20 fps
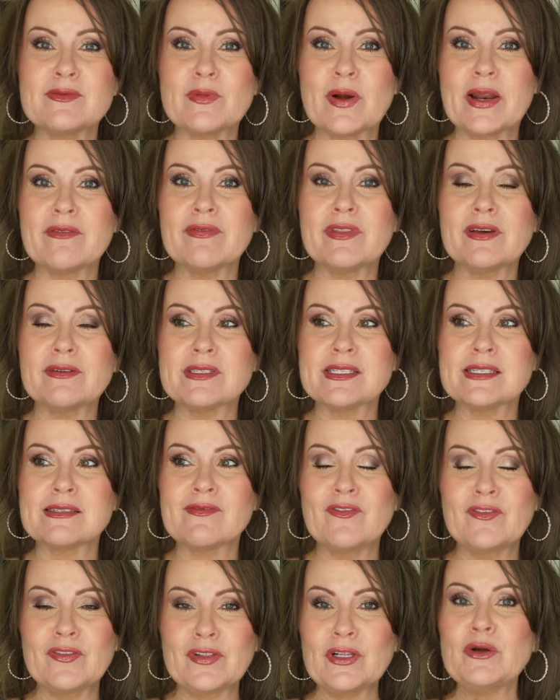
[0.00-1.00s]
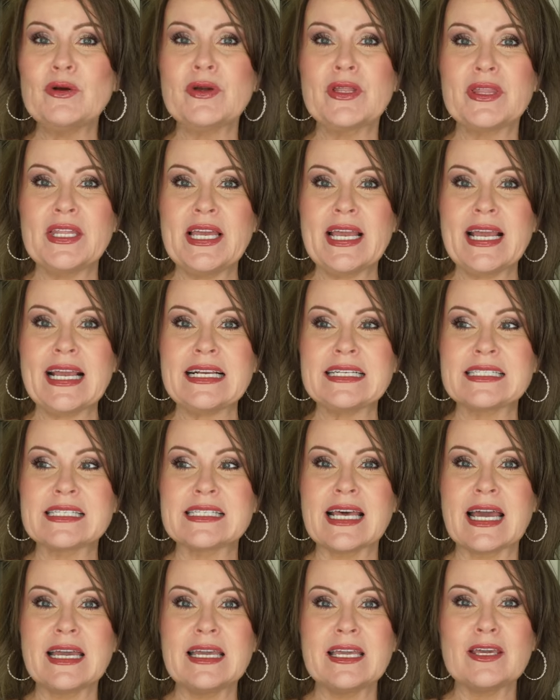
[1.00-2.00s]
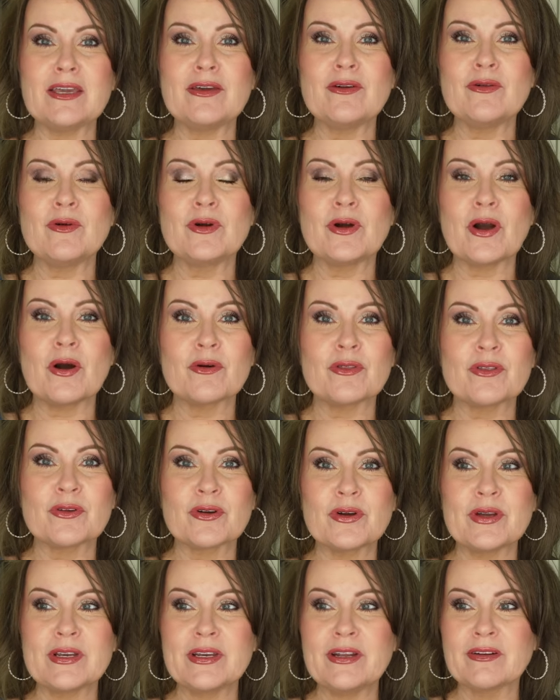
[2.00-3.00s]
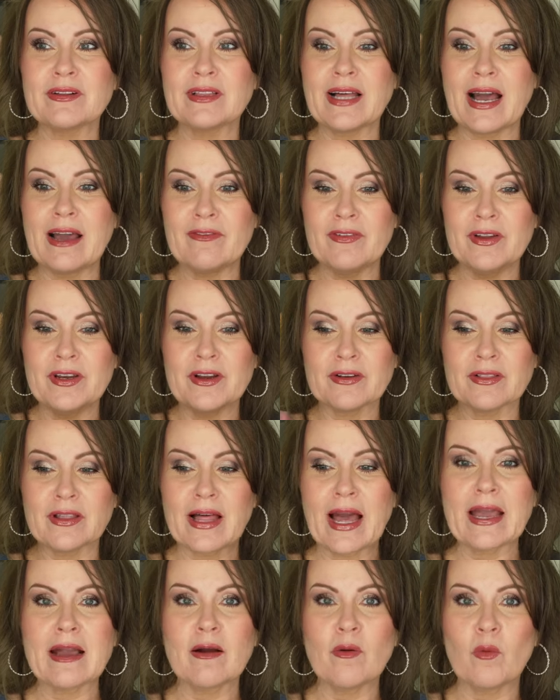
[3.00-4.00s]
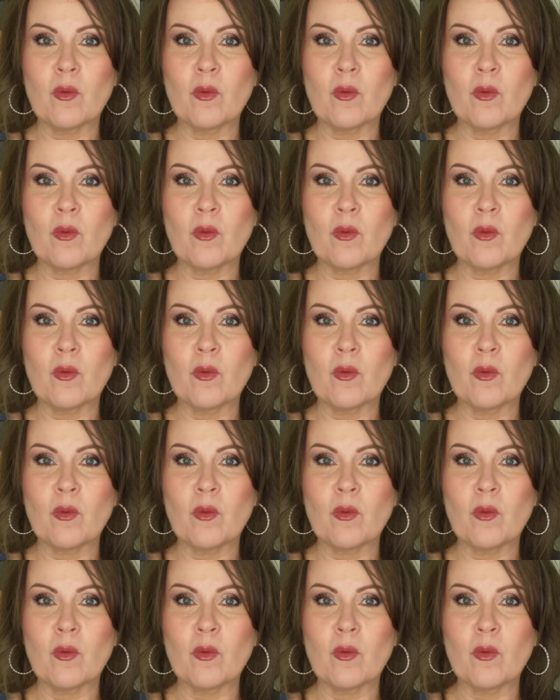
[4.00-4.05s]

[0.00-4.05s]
one of those fluke things that you go through in your life and you're like,